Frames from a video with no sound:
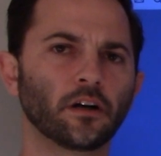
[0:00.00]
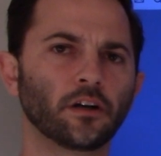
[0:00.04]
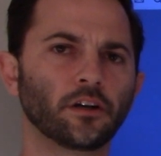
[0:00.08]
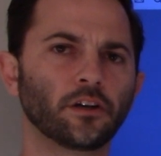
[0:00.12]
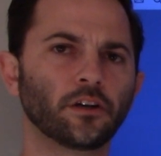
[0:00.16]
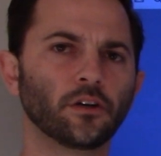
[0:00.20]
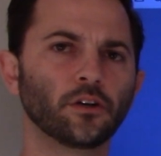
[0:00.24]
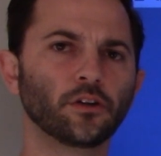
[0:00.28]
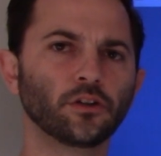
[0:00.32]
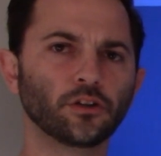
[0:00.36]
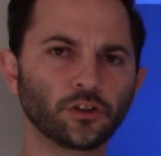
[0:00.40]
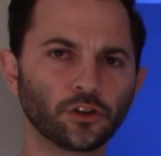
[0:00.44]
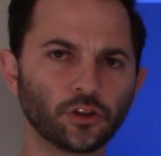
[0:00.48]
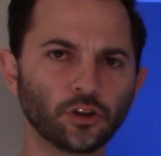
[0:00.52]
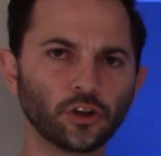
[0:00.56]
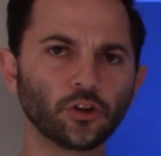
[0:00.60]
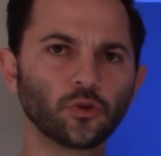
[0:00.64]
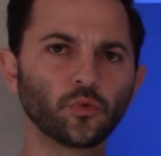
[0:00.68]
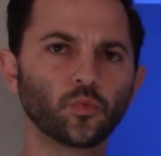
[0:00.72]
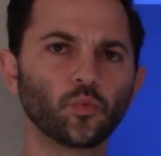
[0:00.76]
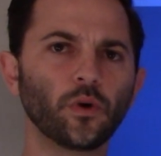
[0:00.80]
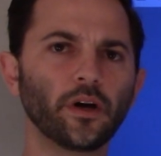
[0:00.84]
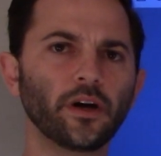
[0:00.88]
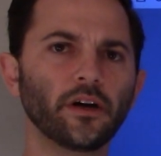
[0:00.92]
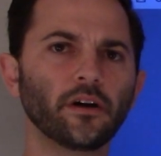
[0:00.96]

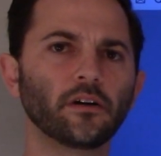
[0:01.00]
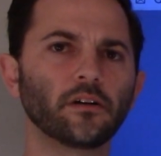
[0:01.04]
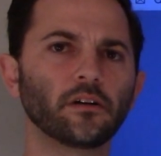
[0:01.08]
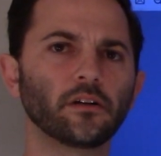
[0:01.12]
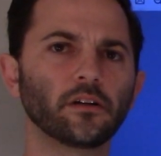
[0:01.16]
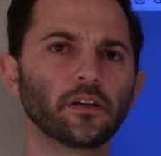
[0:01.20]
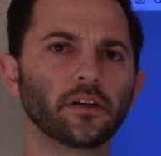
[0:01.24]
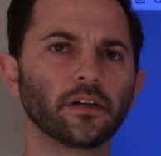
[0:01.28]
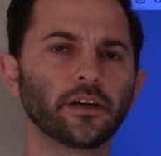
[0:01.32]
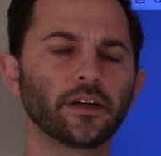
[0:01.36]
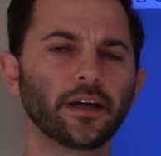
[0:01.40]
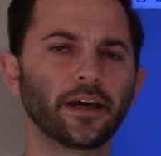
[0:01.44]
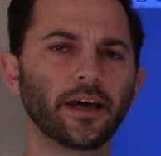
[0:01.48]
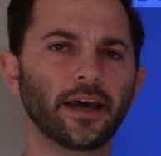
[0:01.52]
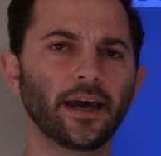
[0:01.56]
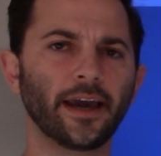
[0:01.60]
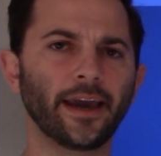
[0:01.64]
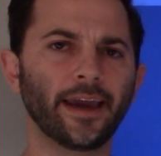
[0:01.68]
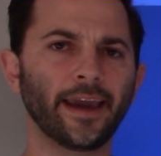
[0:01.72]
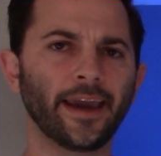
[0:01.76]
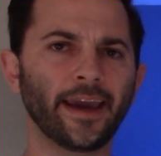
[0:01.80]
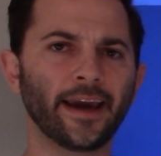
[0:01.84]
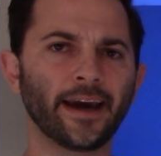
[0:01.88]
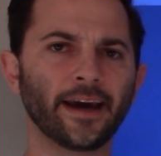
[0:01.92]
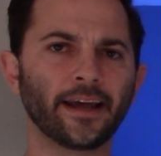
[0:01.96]
Goodwill
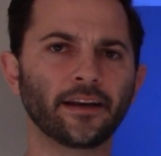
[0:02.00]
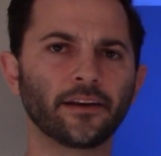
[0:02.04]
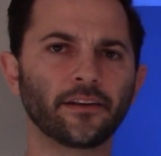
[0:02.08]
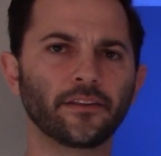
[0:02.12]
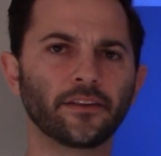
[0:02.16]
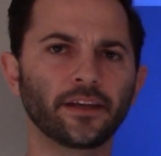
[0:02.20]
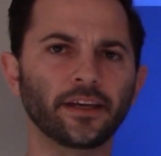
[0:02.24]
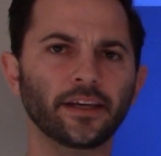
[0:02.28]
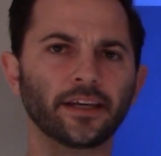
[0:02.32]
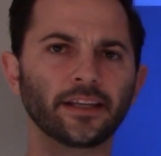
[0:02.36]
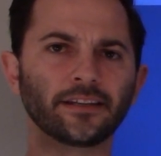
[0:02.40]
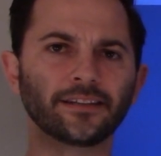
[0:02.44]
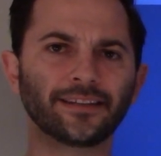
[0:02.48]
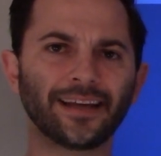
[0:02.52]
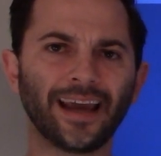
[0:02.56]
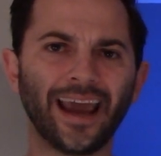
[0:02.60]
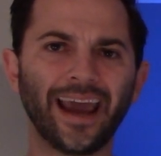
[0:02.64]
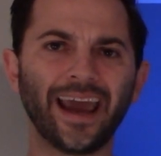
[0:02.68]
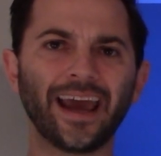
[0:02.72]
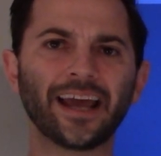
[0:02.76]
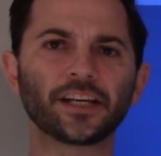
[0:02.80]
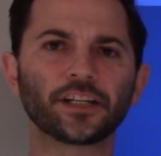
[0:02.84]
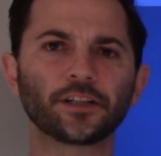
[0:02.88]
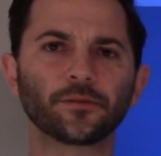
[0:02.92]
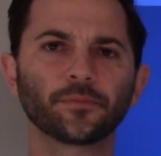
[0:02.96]
and the
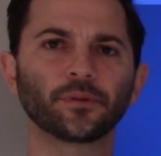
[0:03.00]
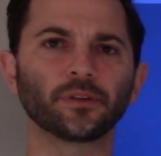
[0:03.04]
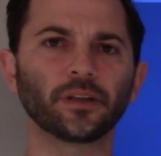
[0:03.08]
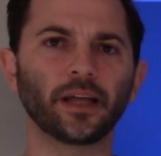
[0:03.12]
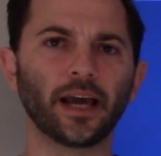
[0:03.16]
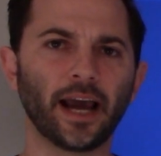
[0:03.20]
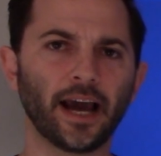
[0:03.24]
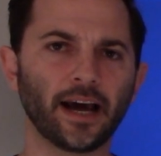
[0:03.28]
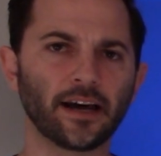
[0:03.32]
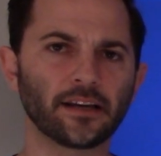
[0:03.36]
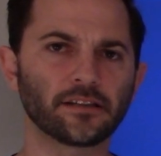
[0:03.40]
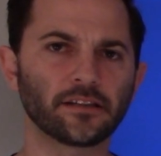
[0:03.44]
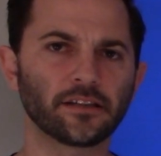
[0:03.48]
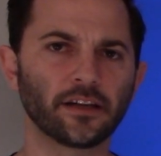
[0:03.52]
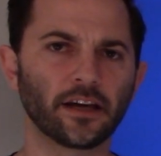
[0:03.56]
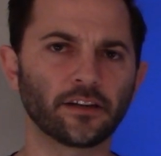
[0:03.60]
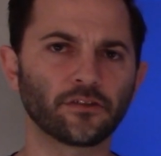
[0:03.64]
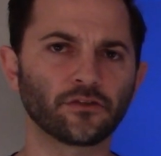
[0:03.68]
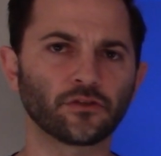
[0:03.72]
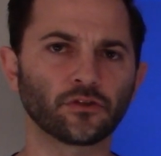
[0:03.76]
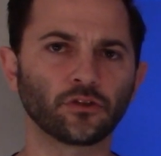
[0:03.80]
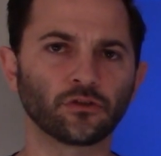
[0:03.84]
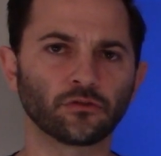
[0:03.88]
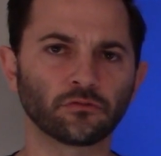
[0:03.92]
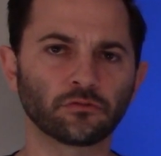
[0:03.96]
intangible
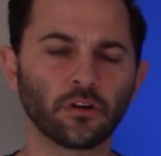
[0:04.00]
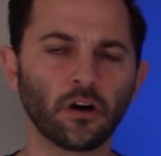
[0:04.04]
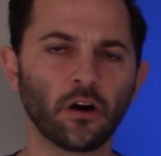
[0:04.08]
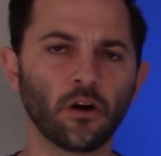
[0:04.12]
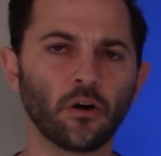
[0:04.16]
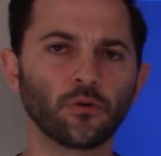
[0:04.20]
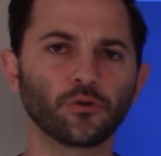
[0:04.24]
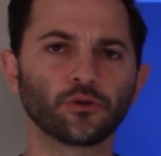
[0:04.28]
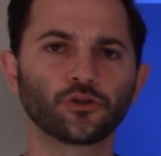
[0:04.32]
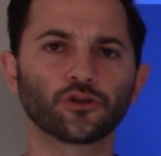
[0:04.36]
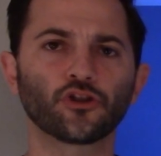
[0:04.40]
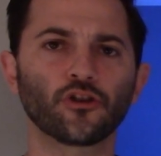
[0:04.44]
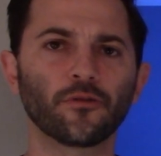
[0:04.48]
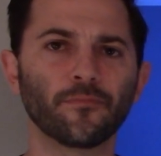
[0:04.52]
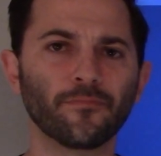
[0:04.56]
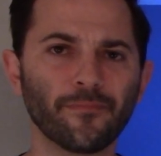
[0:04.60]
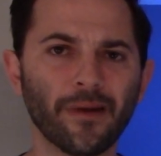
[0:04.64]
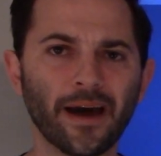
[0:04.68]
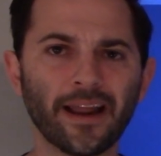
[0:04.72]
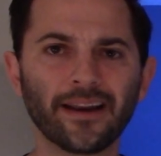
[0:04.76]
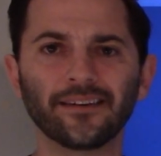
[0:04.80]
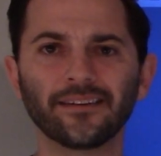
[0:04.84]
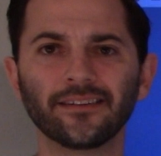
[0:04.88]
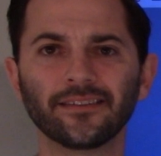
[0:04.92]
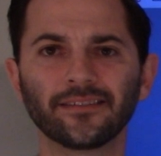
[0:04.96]
assets grow
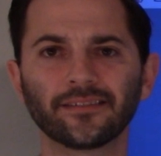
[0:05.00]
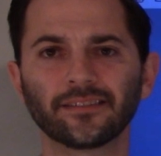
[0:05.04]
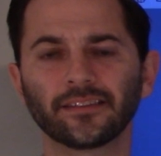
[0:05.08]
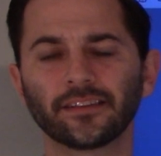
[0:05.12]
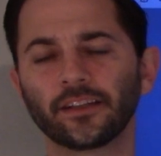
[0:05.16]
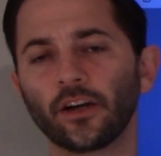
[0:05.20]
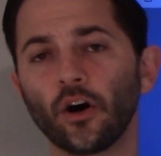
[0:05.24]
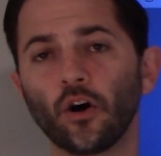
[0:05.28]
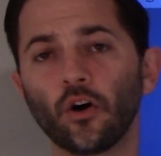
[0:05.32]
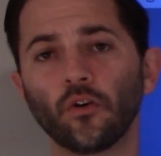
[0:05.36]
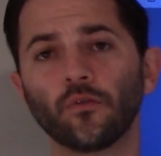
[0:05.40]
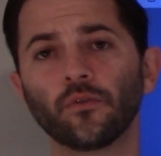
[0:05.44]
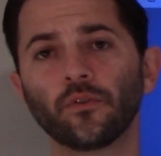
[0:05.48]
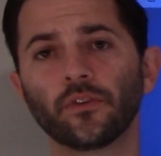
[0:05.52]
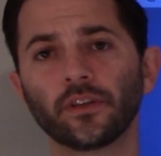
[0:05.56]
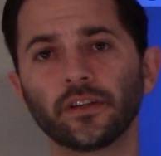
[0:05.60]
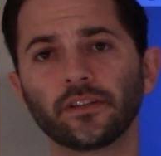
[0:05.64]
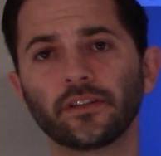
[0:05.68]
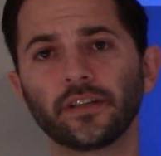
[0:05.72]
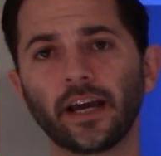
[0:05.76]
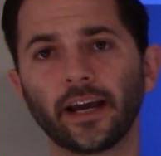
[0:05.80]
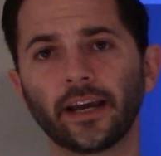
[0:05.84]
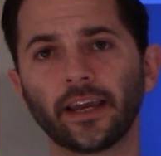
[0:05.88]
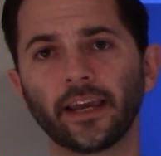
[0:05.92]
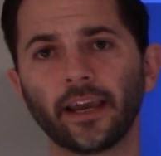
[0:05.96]
tremendously over the
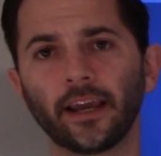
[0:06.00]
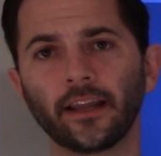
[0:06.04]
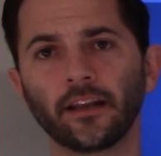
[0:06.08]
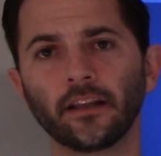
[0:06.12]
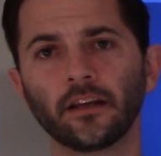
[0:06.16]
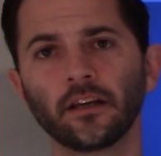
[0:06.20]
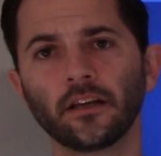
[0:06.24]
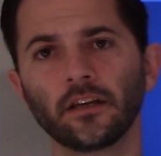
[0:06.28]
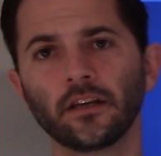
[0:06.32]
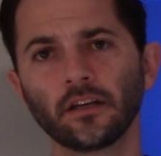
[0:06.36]
decade.